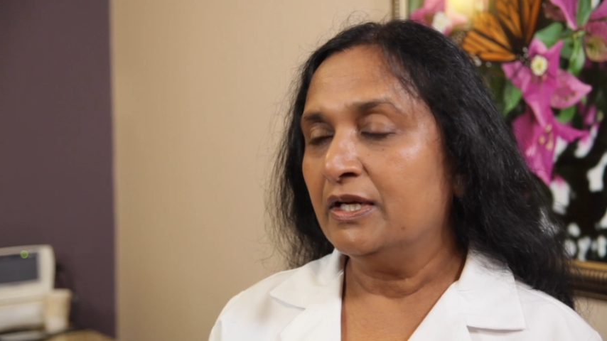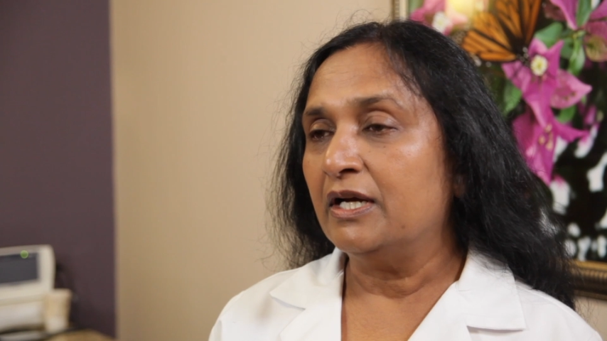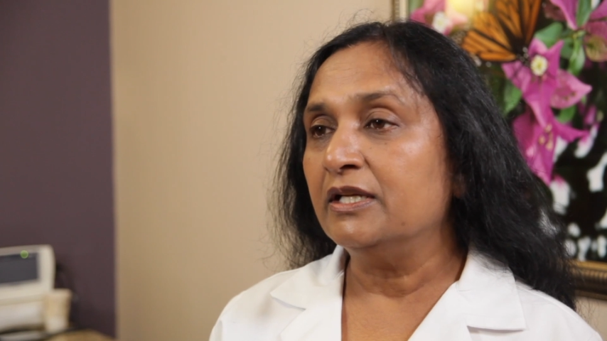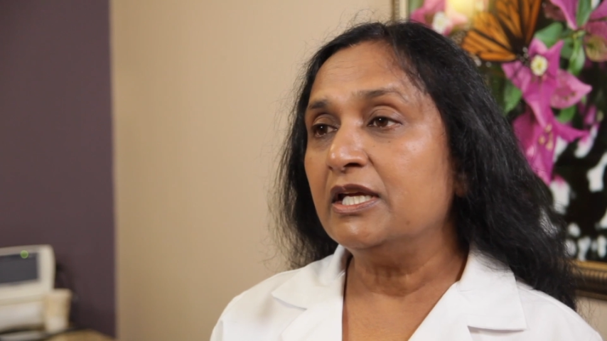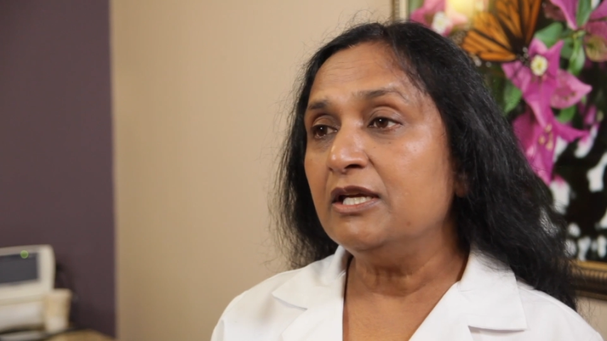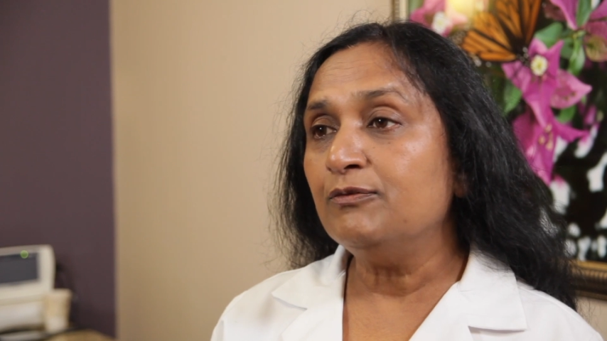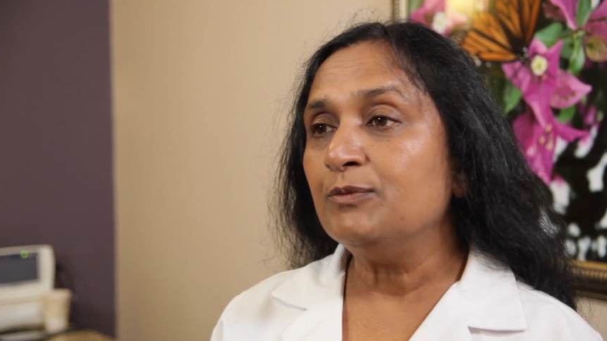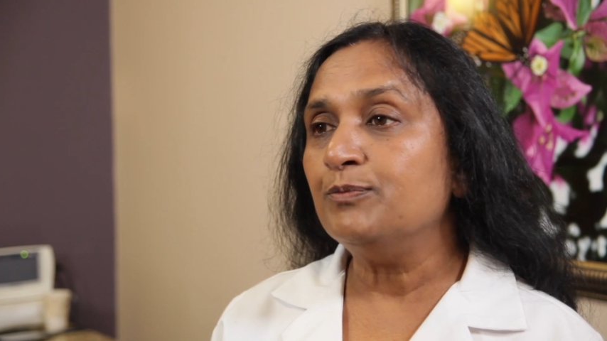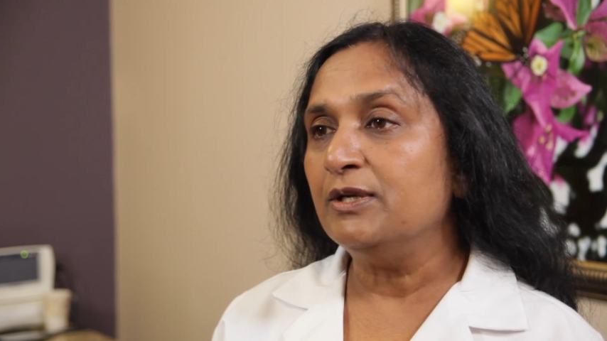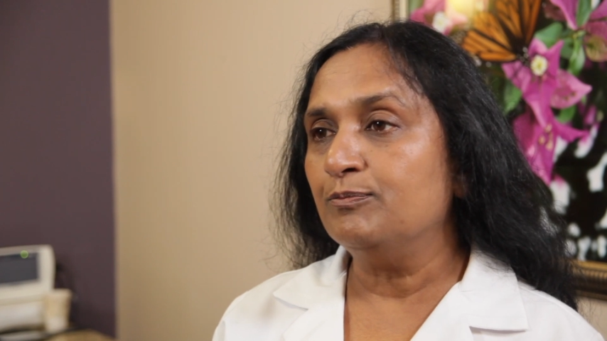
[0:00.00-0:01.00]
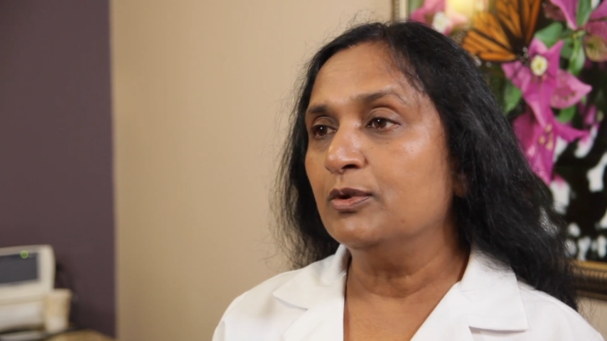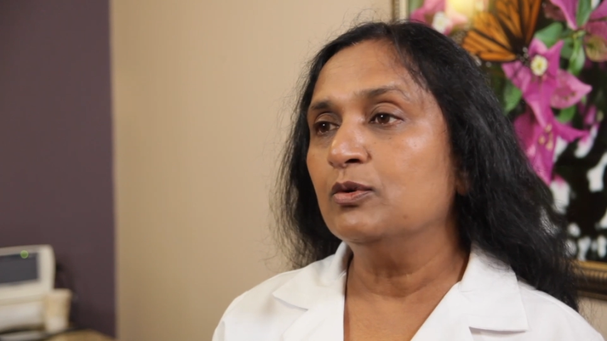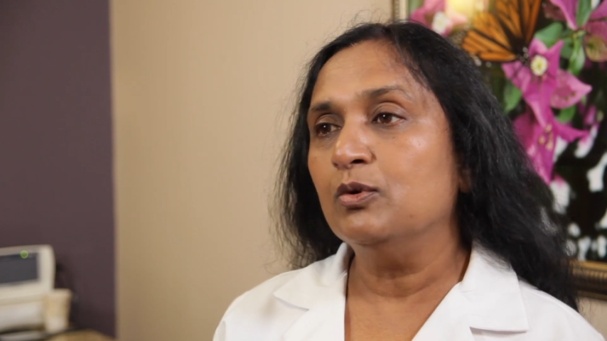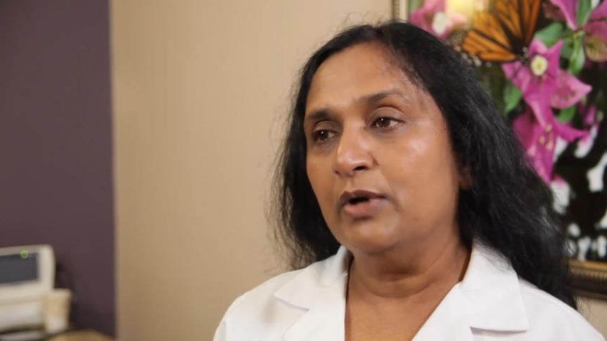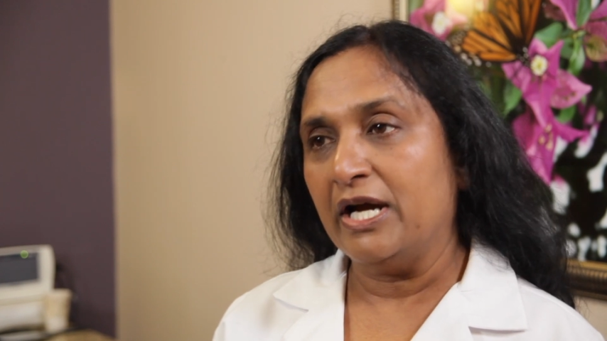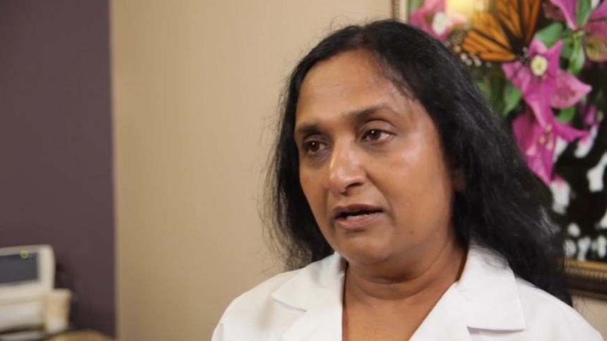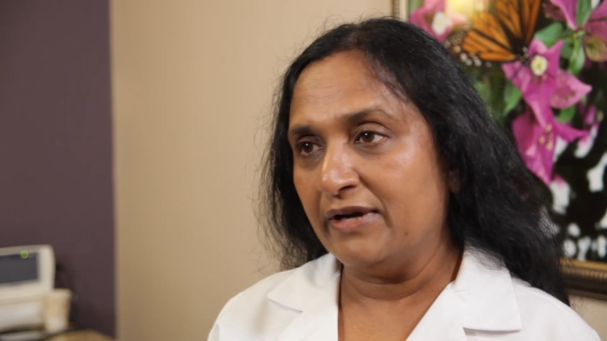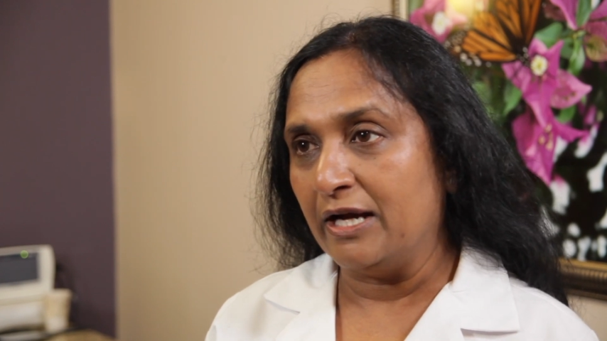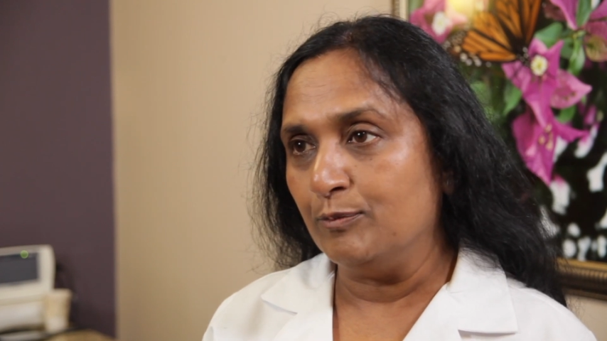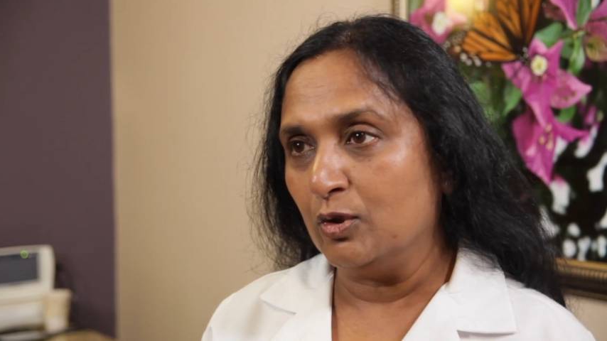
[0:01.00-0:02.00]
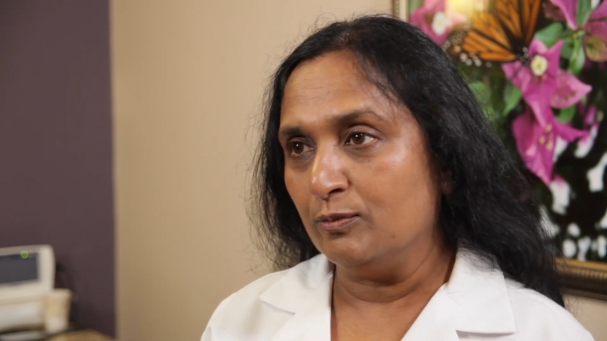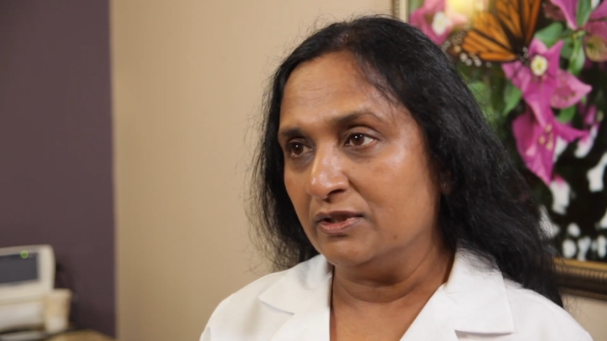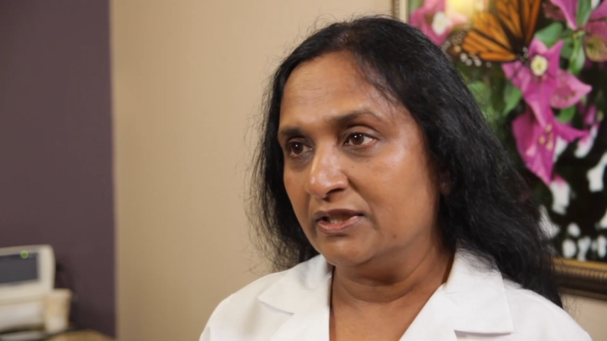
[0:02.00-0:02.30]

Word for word: And even people who have abnormal